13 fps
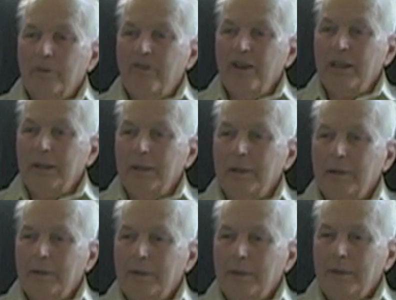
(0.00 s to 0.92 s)
failing
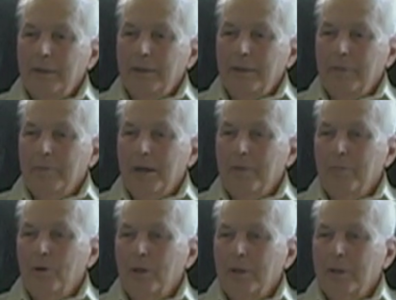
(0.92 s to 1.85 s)
in my
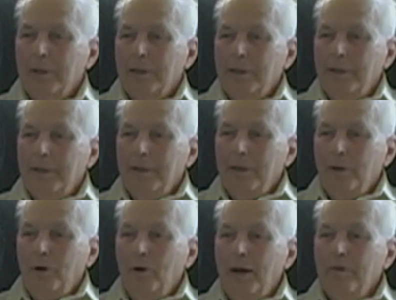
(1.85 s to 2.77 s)
book.
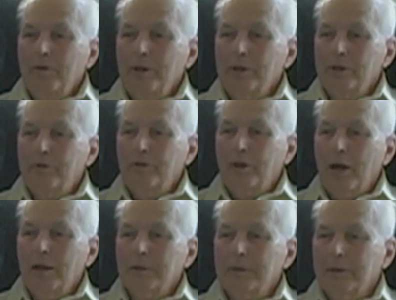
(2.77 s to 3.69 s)
Mm-hmm. Gravity is a
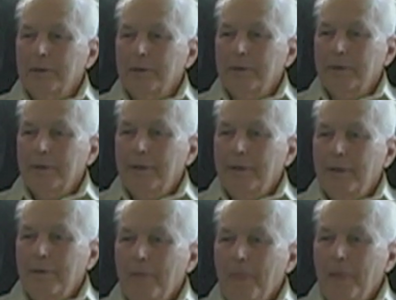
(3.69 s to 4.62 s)
constant.
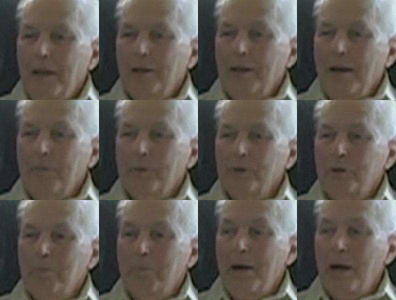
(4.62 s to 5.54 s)
It happens
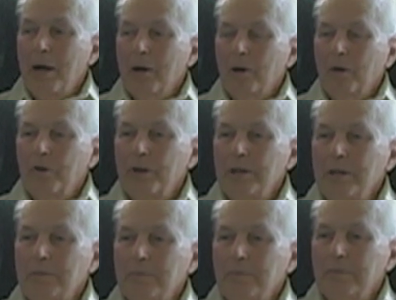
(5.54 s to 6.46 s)
to bear on
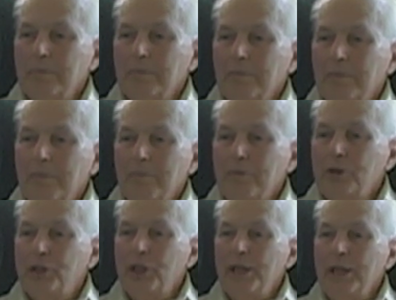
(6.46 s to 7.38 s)
these
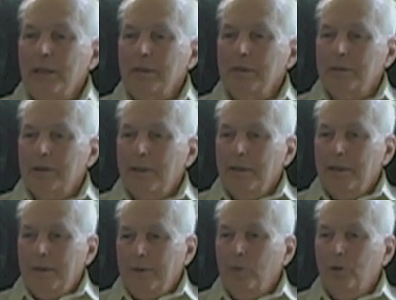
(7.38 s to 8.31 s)
machines.
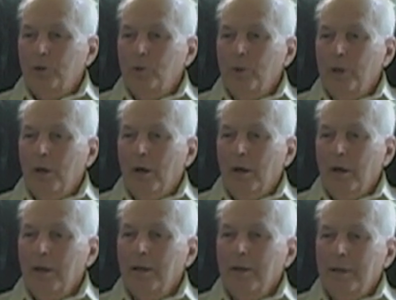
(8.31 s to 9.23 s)
These machines
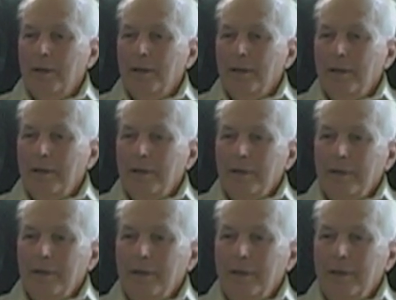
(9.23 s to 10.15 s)
are. that we are, right.
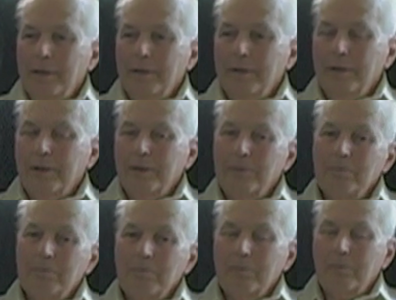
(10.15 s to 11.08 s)
And
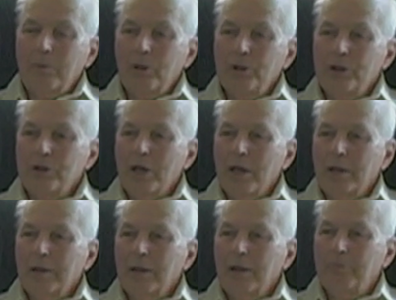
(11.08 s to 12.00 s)
uh, we're just not
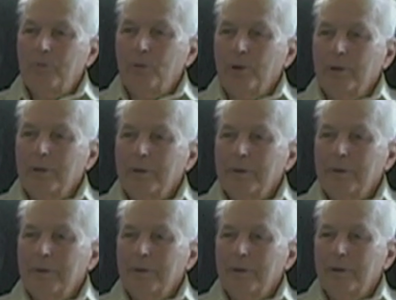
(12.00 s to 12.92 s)
up to it
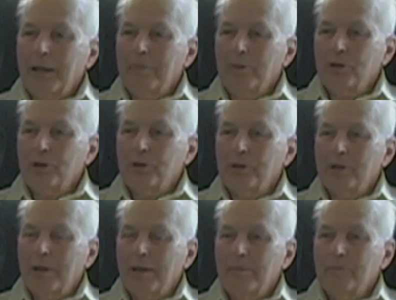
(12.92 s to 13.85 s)
that much of the
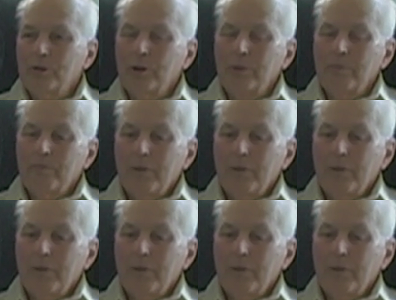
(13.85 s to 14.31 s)
time. So